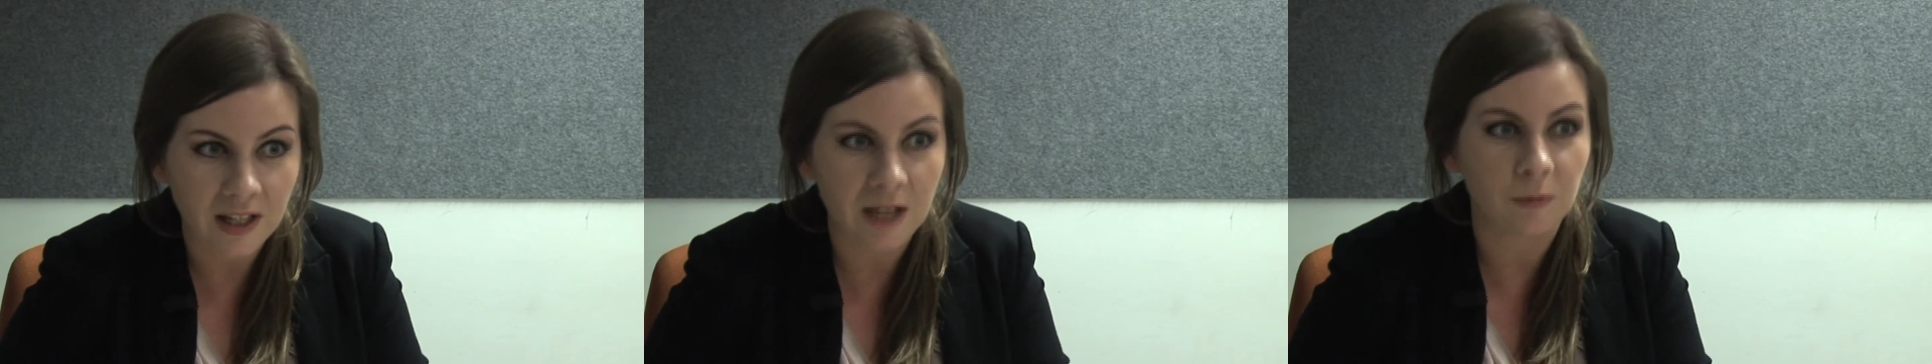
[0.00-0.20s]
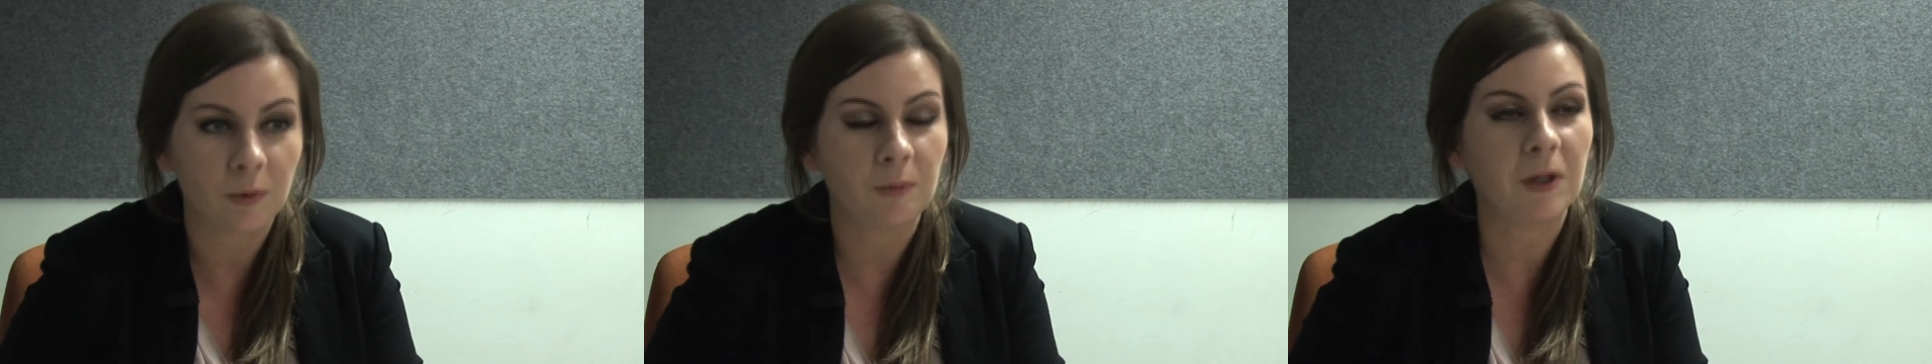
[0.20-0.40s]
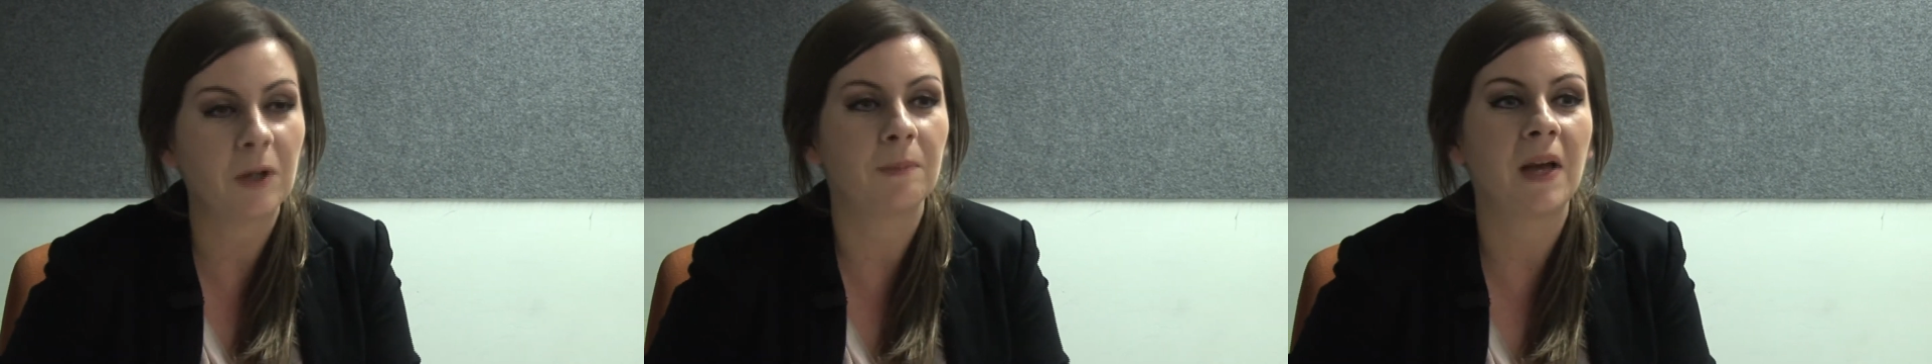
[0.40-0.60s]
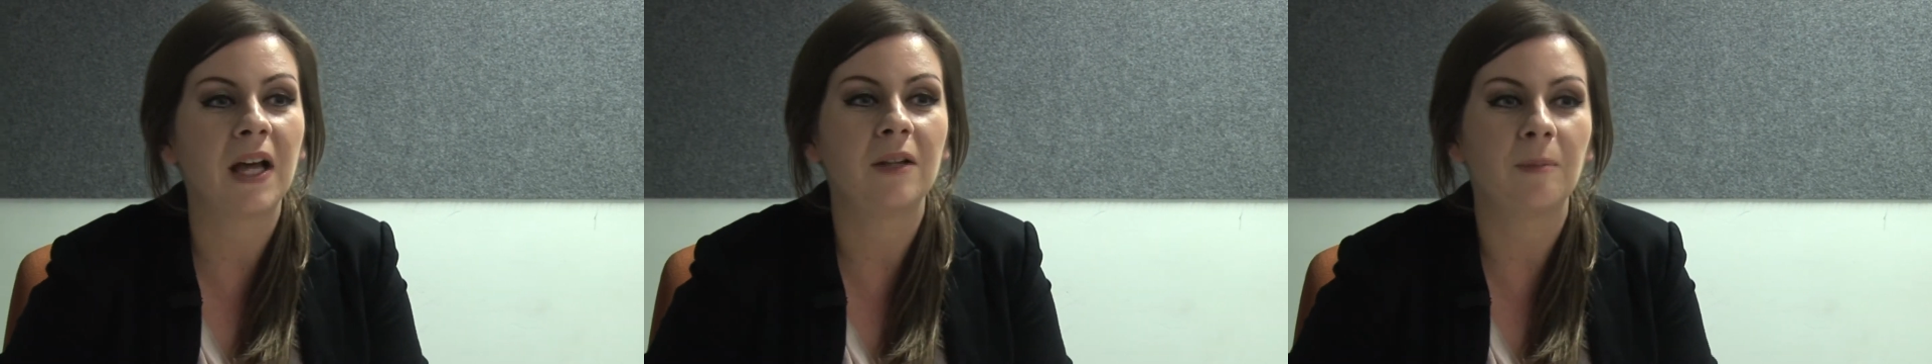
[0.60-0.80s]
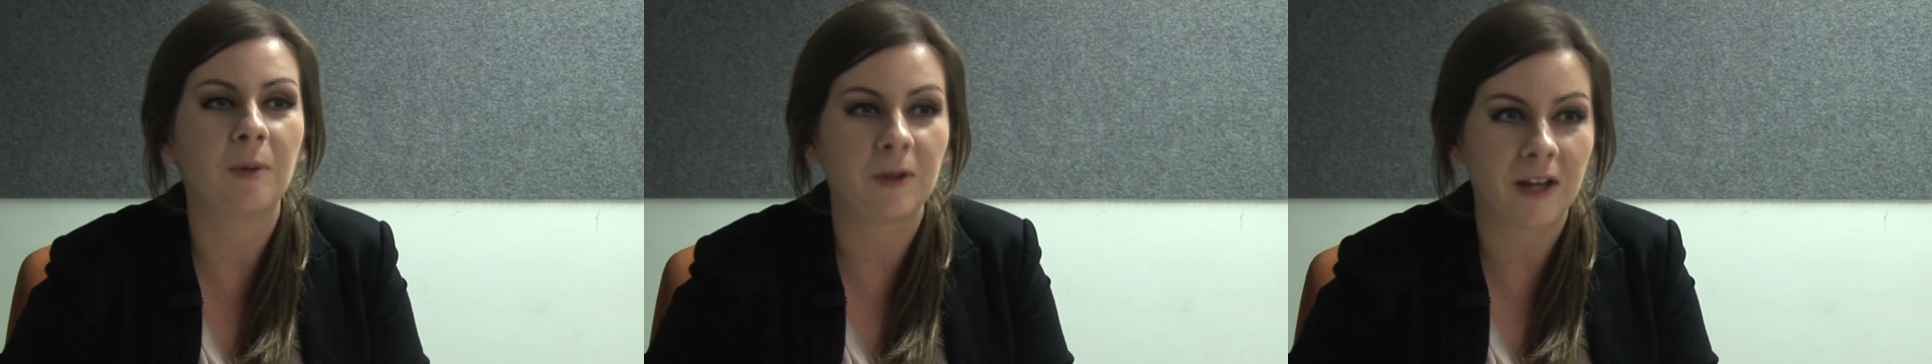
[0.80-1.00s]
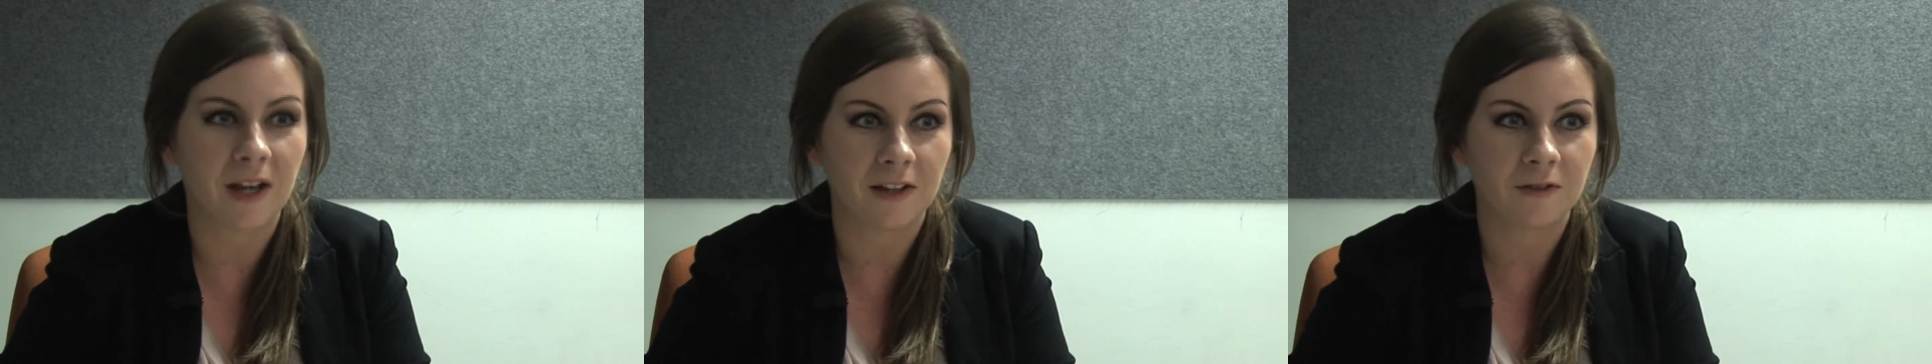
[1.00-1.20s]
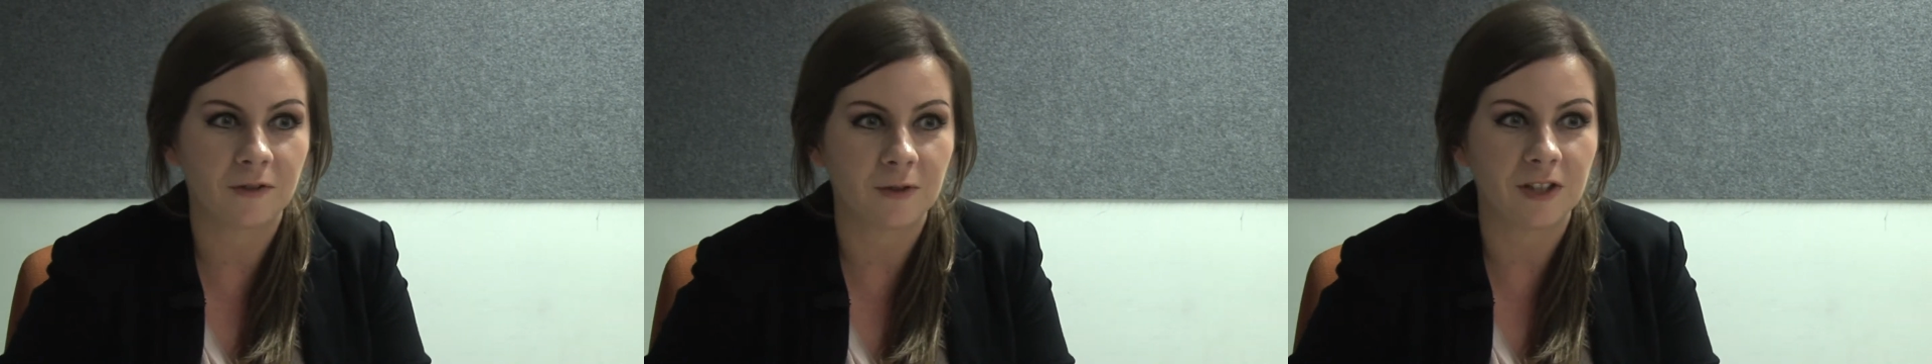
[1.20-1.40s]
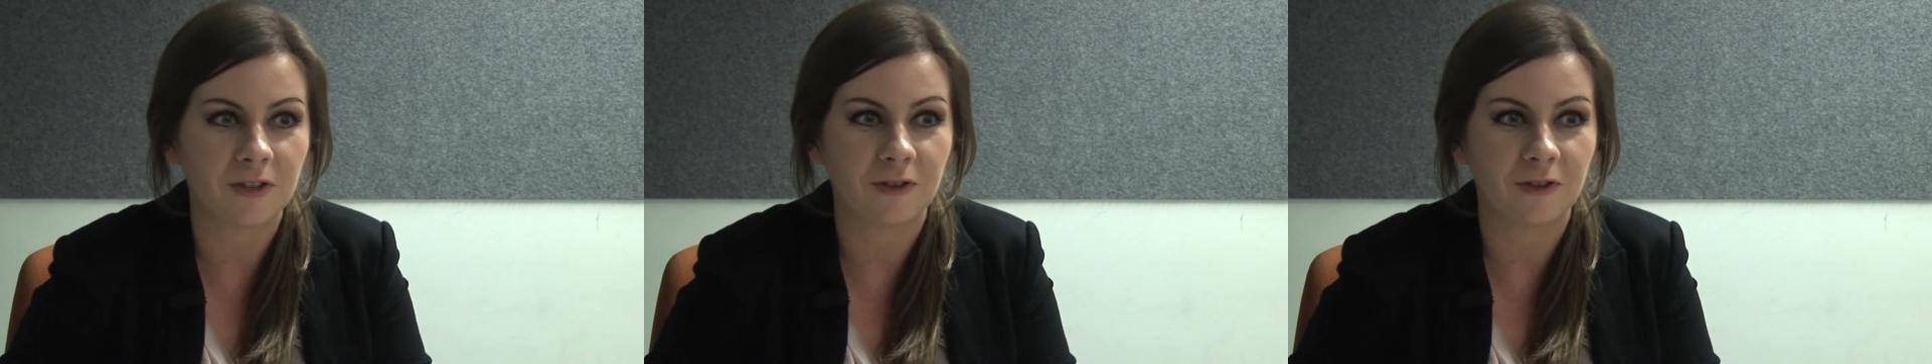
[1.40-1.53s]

and would be on Marylebone High Street,